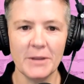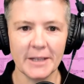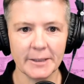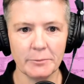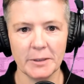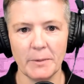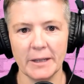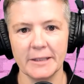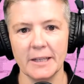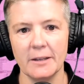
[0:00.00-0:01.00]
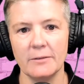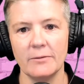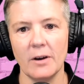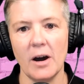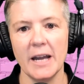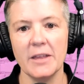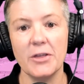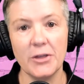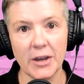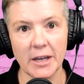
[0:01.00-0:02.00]
this perspective, I
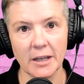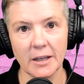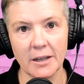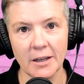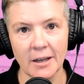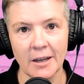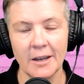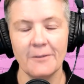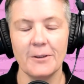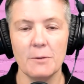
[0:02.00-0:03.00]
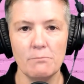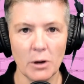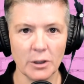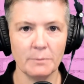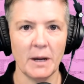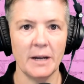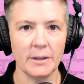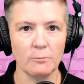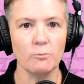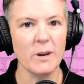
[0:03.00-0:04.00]
think for the most part,
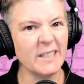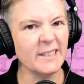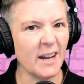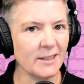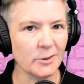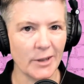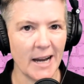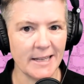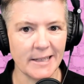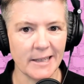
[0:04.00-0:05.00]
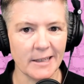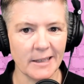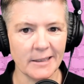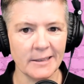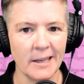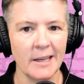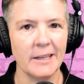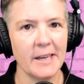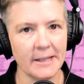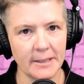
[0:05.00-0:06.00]
that recycled ideas
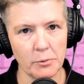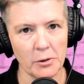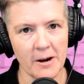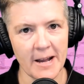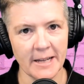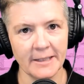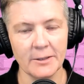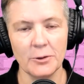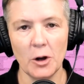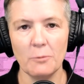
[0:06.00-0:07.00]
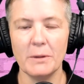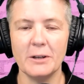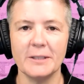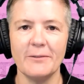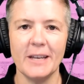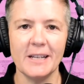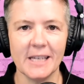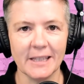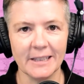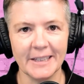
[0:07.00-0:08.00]
get suppressed, not because of
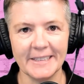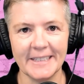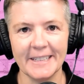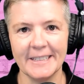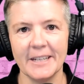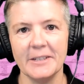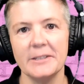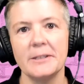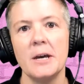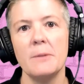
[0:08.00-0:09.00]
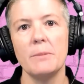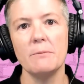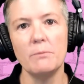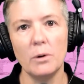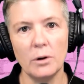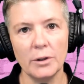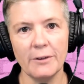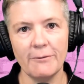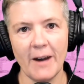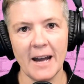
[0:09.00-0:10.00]
anything that LinkedIn does, but more the
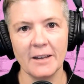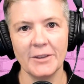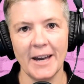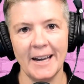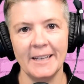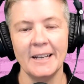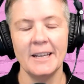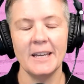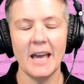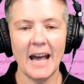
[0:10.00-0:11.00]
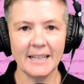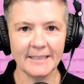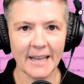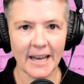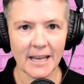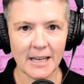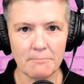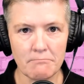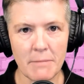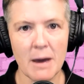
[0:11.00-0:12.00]
fact that as a
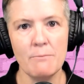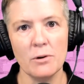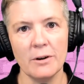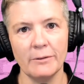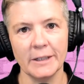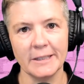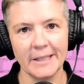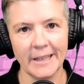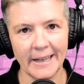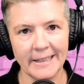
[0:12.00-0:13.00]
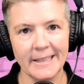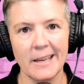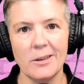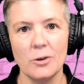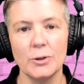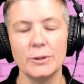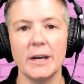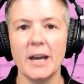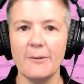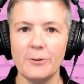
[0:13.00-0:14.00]
member of LinkedIn and as a
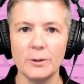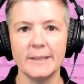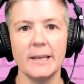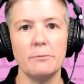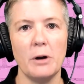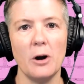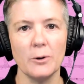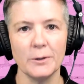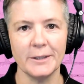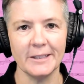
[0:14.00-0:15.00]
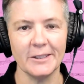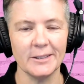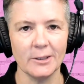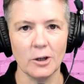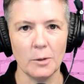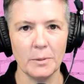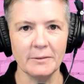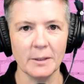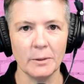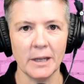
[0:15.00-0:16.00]
user, if you see a post that's just a copy of
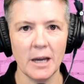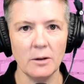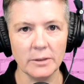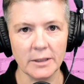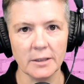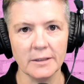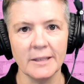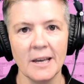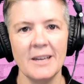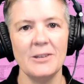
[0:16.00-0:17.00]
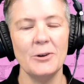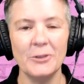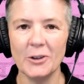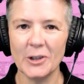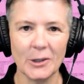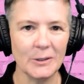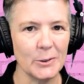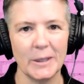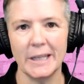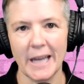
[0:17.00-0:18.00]
someone else's, you're not going
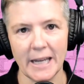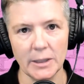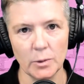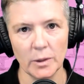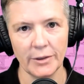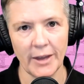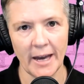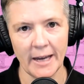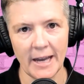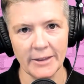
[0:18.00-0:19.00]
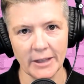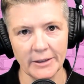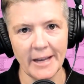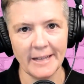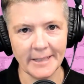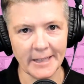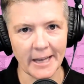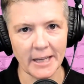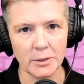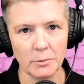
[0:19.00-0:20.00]
to engage with that. And the less
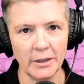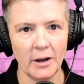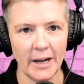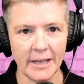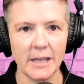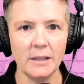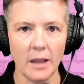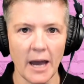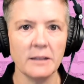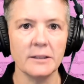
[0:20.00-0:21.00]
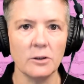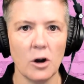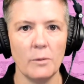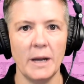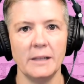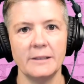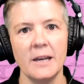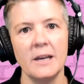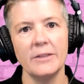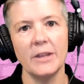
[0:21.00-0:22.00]
engagement, i.e. likes and comments,
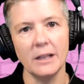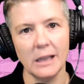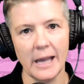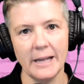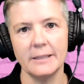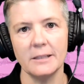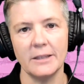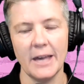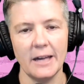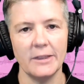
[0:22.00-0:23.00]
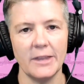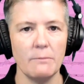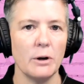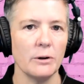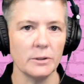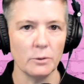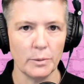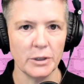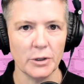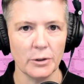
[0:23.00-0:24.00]
the less that post will
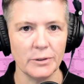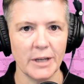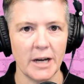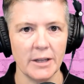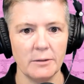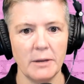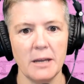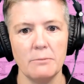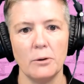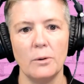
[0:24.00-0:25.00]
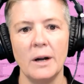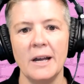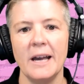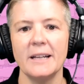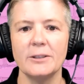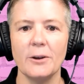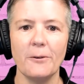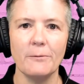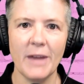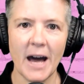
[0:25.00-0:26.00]
be shown to other people. And so
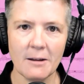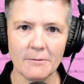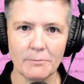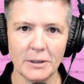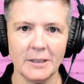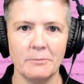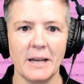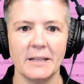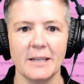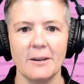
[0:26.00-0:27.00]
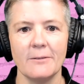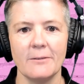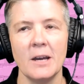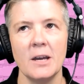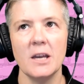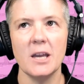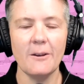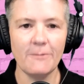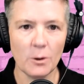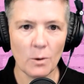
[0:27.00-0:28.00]
from that perspective,
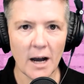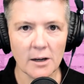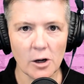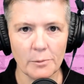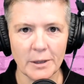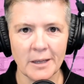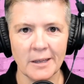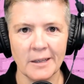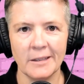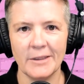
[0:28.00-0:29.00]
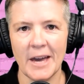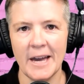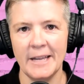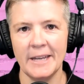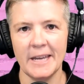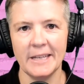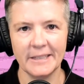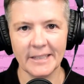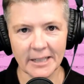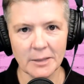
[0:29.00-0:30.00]
if you are copying, then it
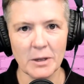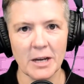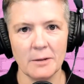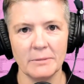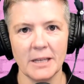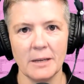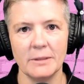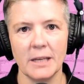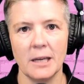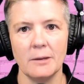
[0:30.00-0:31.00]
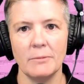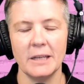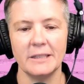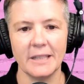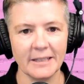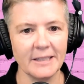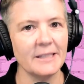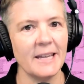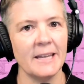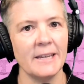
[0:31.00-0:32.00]
does become same, it doesn't
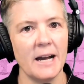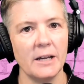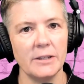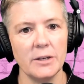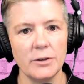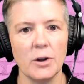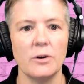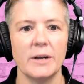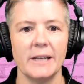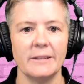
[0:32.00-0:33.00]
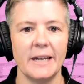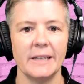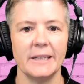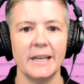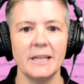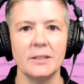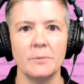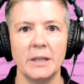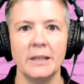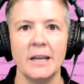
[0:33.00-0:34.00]
stand out and you're not getting that engagement.